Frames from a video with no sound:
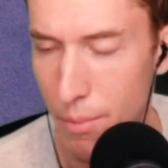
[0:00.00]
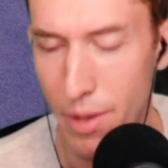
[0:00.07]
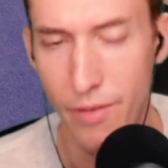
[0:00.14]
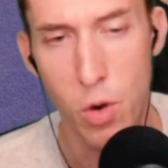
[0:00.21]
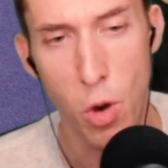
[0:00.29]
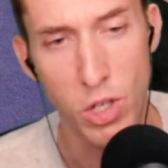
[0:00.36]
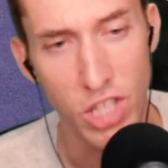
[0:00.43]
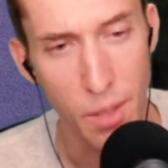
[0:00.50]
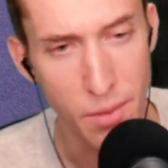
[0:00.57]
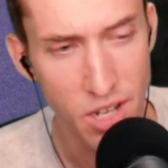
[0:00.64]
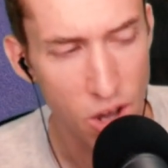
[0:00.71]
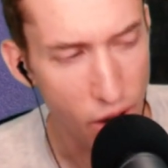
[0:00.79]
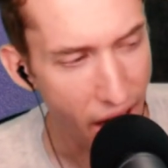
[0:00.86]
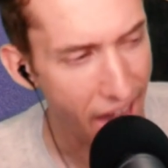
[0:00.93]
But of course, let
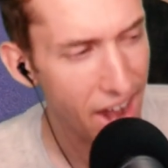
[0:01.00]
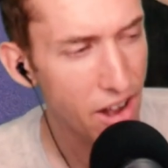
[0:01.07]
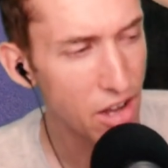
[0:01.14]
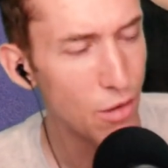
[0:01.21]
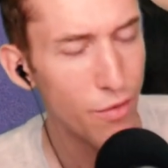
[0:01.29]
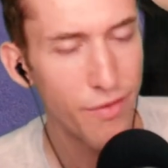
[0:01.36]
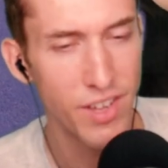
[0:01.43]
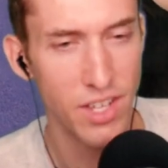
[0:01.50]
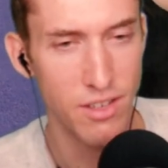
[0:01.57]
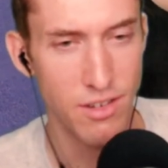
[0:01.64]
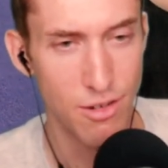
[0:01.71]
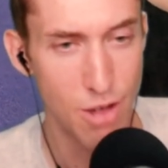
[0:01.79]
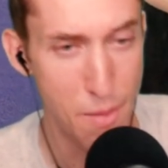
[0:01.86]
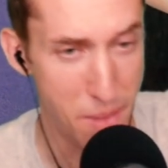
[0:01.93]
me know how are you
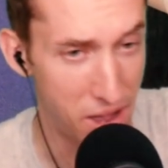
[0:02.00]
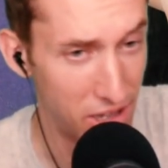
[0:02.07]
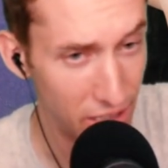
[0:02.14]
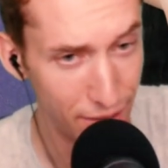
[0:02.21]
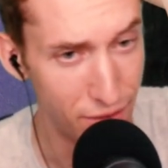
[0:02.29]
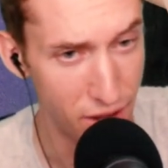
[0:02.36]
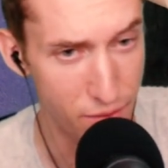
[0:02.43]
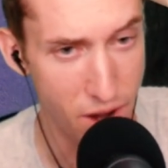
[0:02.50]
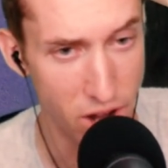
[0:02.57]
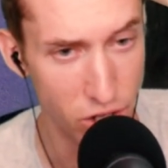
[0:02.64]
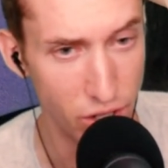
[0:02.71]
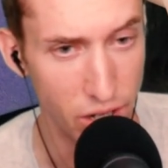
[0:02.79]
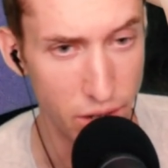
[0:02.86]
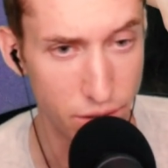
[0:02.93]
feeling about Olivia
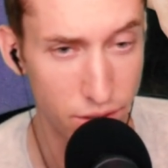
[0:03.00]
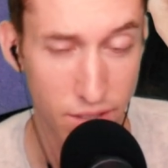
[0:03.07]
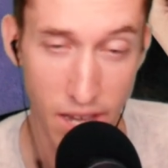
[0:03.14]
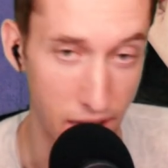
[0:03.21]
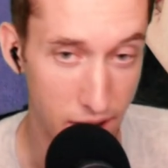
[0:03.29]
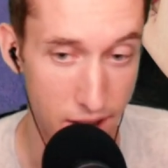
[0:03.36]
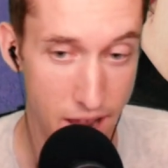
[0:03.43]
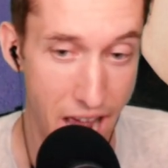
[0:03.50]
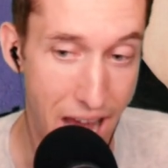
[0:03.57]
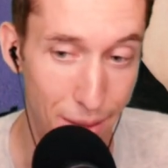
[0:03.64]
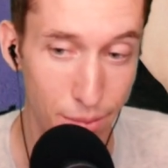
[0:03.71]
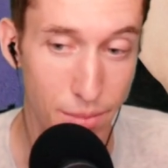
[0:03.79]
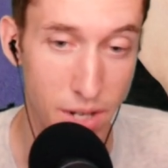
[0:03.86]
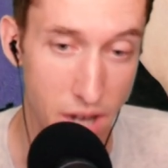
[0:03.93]
Rodrigo's second
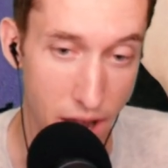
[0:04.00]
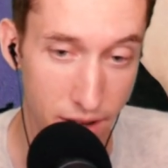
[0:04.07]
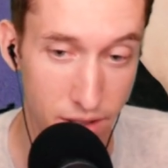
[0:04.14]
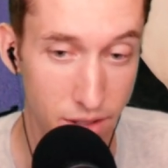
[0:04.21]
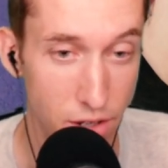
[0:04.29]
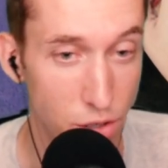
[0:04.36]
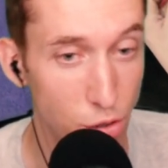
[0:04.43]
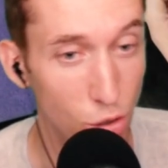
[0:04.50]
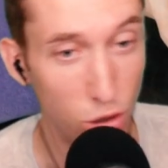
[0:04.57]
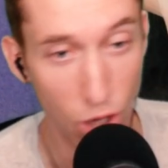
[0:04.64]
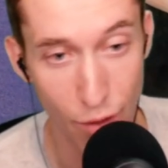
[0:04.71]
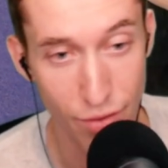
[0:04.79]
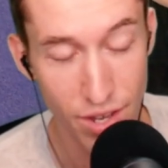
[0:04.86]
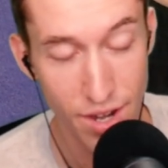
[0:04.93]
album, Guts? Did you
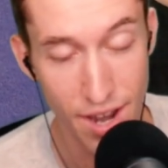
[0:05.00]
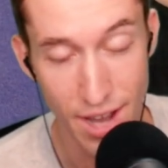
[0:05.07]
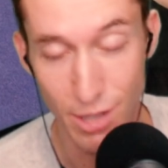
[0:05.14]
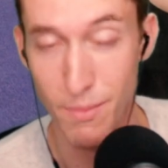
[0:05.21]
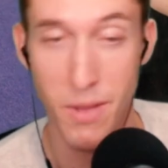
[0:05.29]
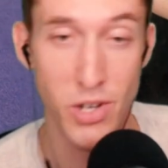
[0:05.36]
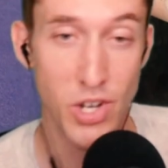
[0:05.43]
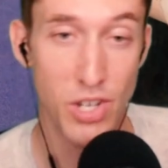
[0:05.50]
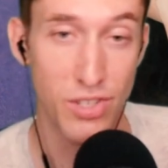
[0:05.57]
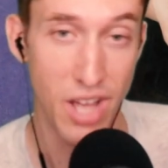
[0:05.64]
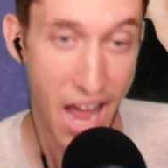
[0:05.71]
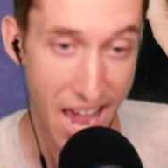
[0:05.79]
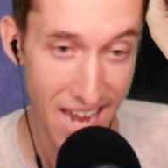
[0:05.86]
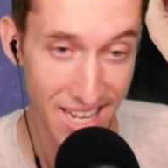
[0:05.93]
love it as much as
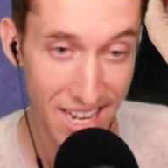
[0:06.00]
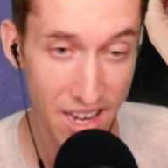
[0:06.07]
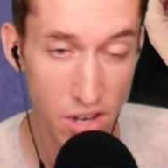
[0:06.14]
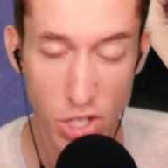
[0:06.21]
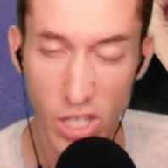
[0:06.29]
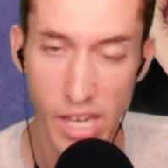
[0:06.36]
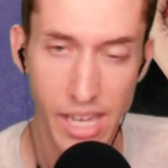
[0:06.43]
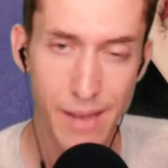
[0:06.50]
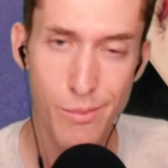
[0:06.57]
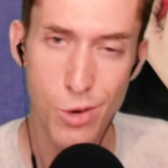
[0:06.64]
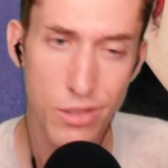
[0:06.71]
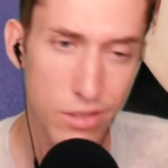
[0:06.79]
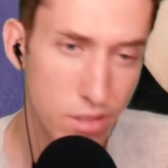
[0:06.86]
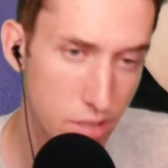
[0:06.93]
I did? Do you like it
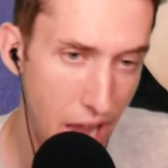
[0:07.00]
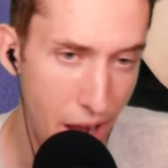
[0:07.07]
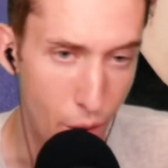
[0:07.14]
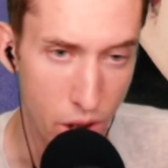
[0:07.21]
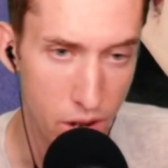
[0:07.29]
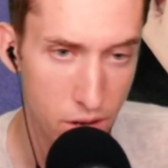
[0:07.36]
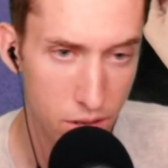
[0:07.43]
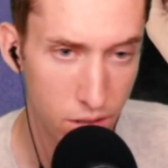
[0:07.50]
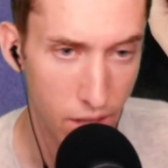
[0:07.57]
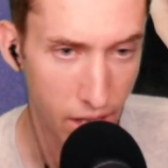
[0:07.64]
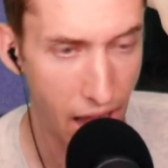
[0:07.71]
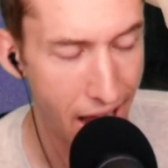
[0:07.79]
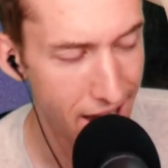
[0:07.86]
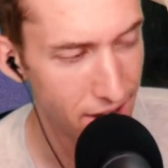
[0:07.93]
more than Sour,
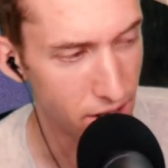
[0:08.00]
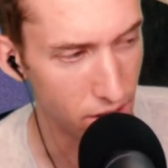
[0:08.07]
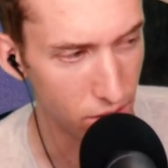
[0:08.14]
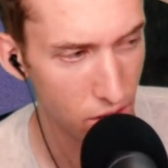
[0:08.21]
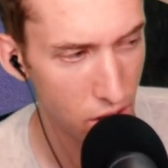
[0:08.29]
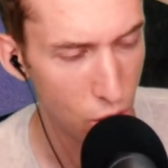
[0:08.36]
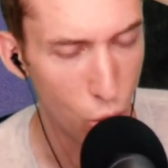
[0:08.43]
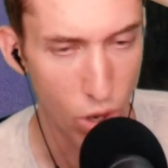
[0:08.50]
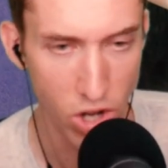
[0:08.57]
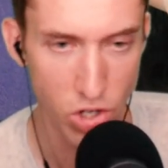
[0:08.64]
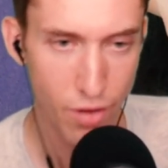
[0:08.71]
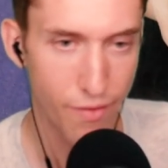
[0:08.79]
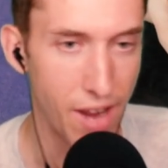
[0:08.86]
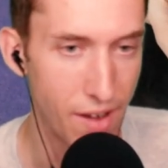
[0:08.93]
like I do? What
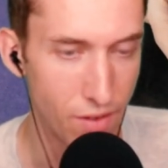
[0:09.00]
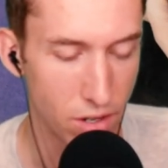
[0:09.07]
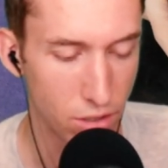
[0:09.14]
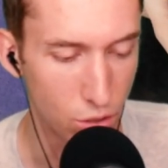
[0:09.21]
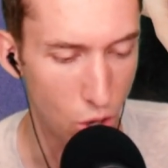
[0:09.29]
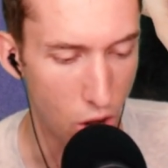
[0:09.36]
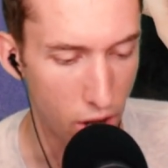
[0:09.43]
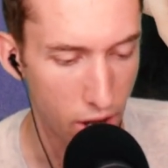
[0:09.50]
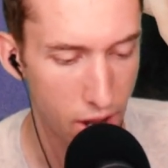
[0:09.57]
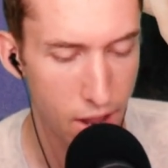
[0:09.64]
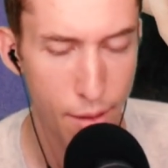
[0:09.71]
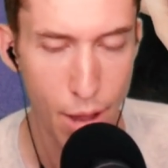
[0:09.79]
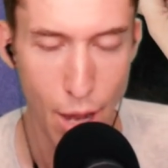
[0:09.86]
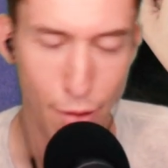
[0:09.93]
is your favorite song?
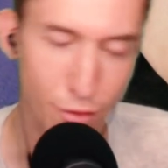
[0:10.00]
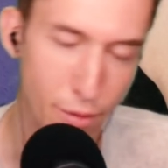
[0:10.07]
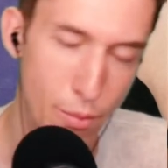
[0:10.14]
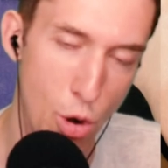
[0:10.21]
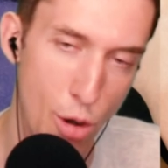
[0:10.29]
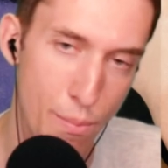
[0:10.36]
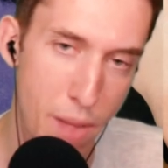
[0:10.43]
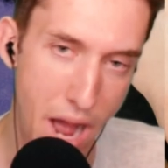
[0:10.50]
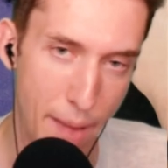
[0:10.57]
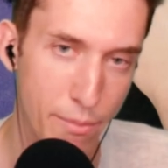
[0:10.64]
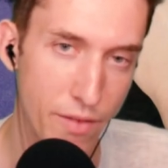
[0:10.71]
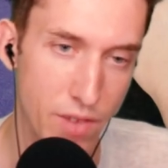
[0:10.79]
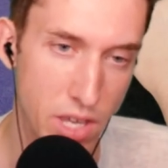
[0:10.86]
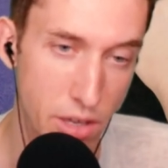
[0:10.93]
And for more
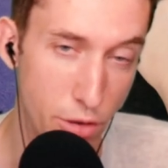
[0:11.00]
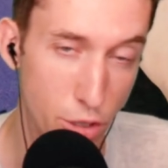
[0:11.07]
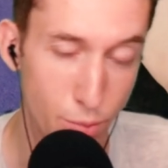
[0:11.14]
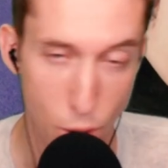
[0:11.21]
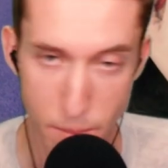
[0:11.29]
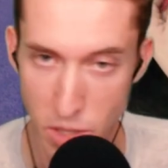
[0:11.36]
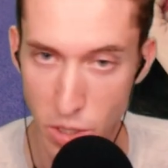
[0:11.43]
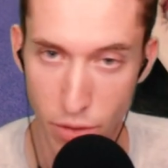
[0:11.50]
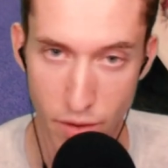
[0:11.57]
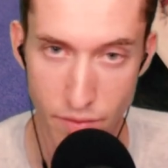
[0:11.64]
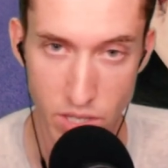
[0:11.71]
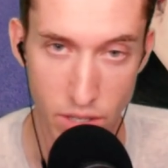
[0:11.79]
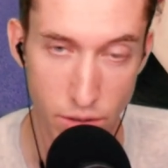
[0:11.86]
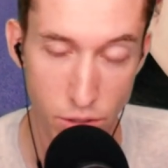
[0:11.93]
pop reviews, more music
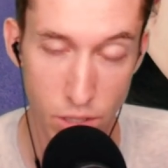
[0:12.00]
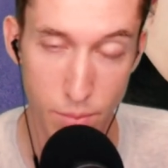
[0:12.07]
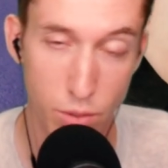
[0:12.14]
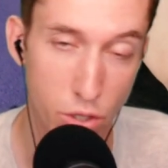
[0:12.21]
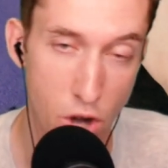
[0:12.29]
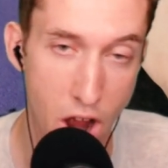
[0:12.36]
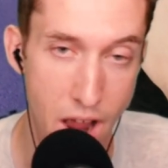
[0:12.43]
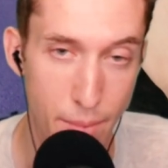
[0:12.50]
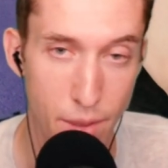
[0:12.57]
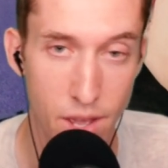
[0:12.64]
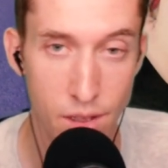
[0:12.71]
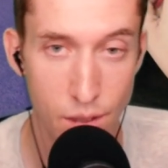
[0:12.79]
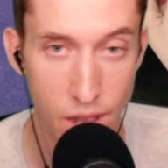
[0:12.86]
reviews, subscribe.